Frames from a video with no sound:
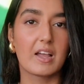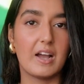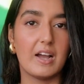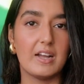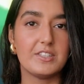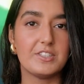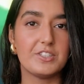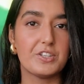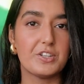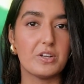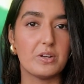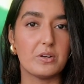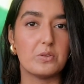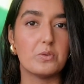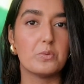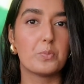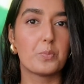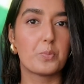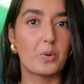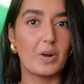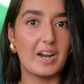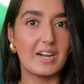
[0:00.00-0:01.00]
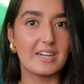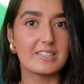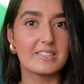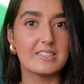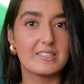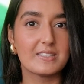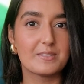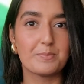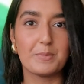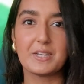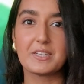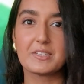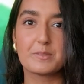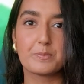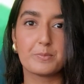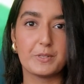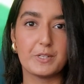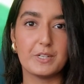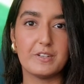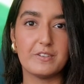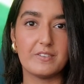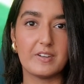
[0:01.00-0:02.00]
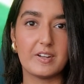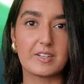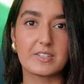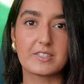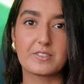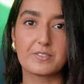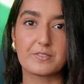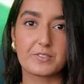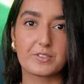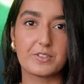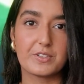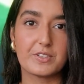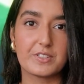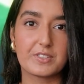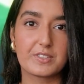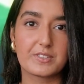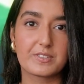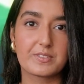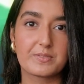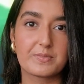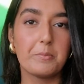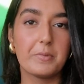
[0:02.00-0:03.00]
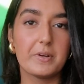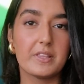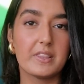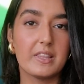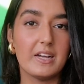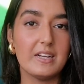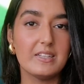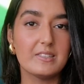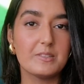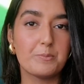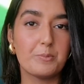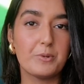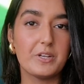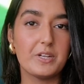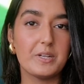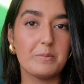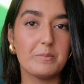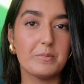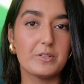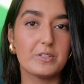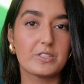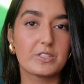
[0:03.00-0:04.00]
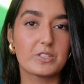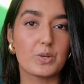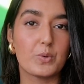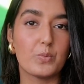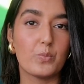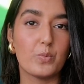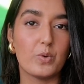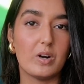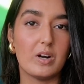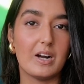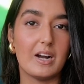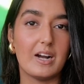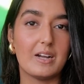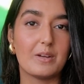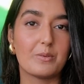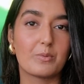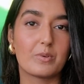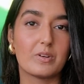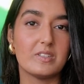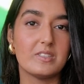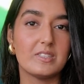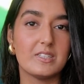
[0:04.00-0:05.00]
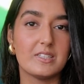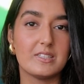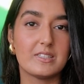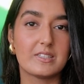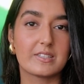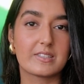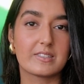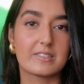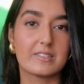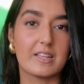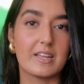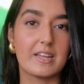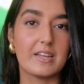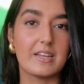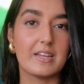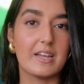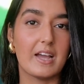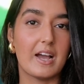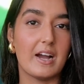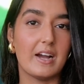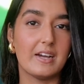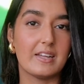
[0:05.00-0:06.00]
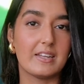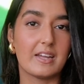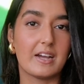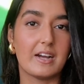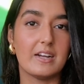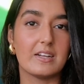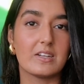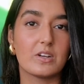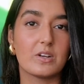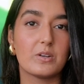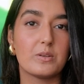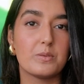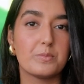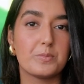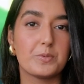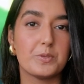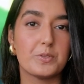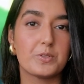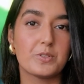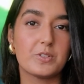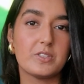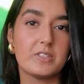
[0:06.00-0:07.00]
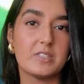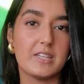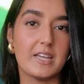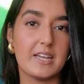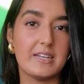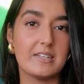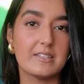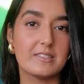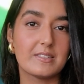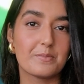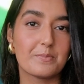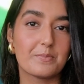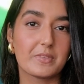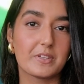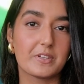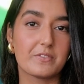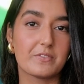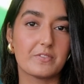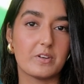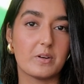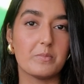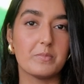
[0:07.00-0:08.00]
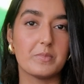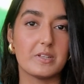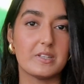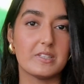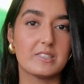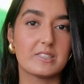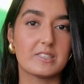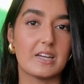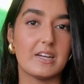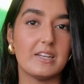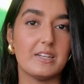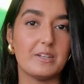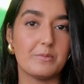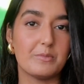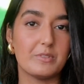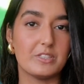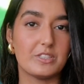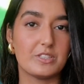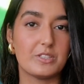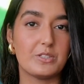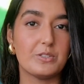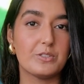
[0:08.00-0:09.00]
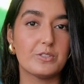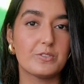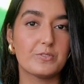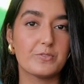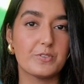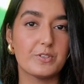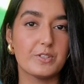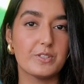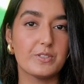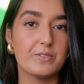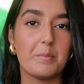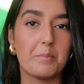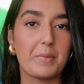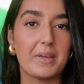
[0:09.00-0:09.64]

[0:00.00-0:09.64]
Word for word: And you know, practice makes perfect, of course. But that's pretty much what I wanted to say and I hope you could take something from this and it was useful.